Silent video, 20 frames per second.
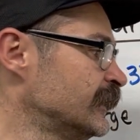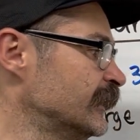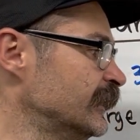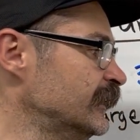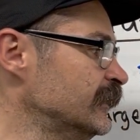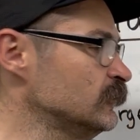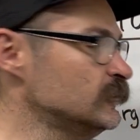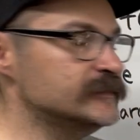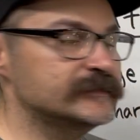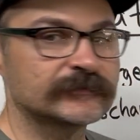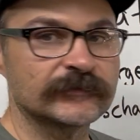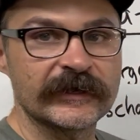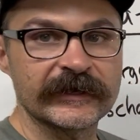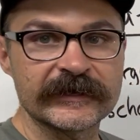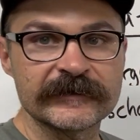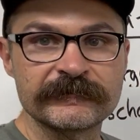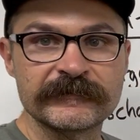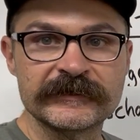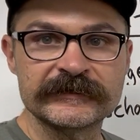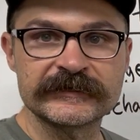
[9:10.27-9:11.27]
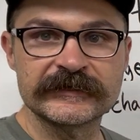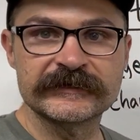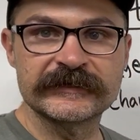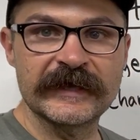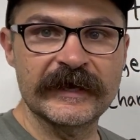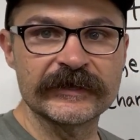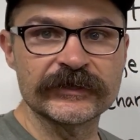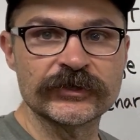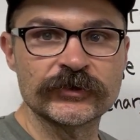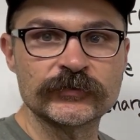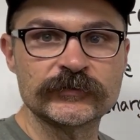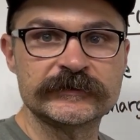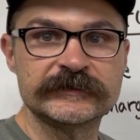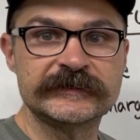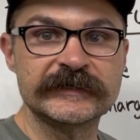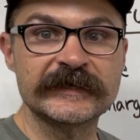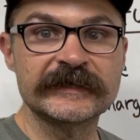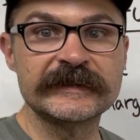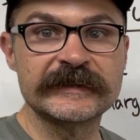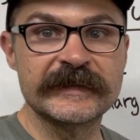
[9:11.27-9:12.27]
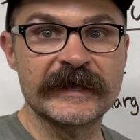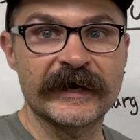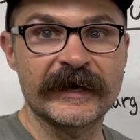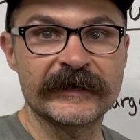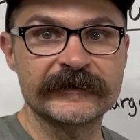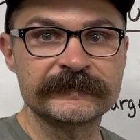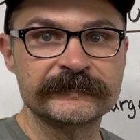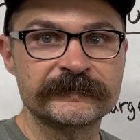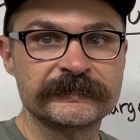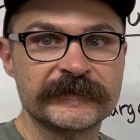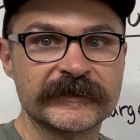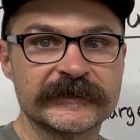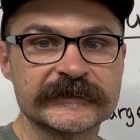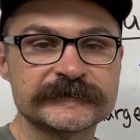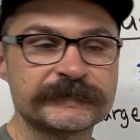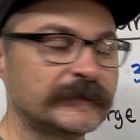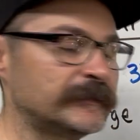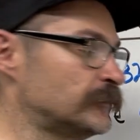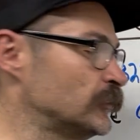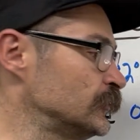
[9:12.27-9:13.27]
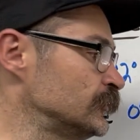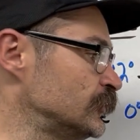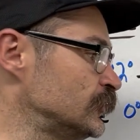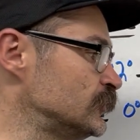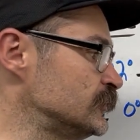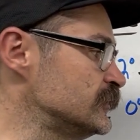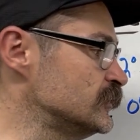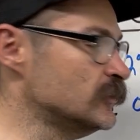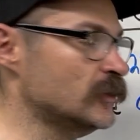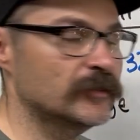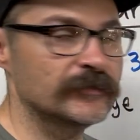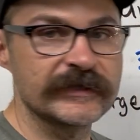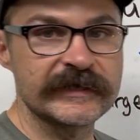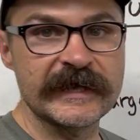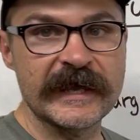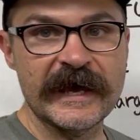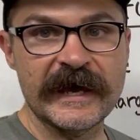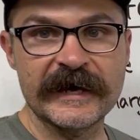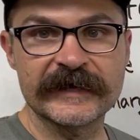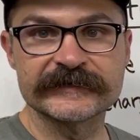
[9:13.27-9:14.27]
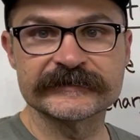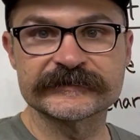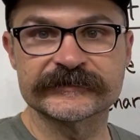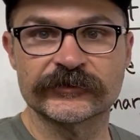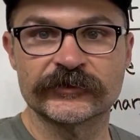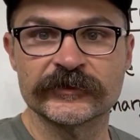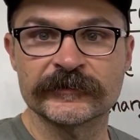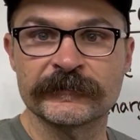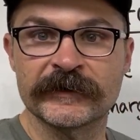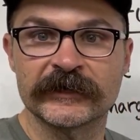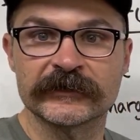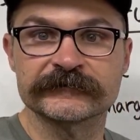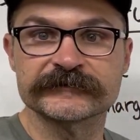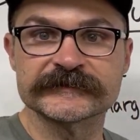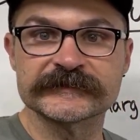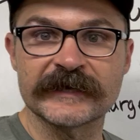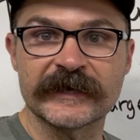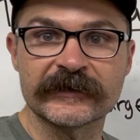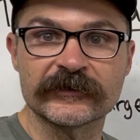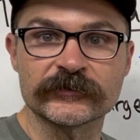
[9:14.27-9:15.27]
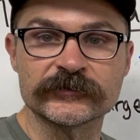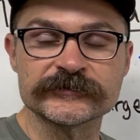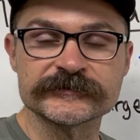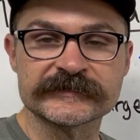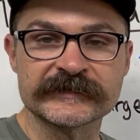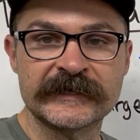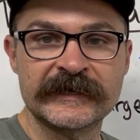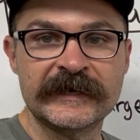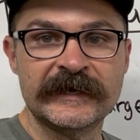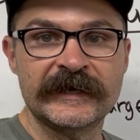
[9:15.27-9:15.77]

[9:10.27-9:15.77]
it was recommended that you did that because people knew you only had a certain amount of cycles,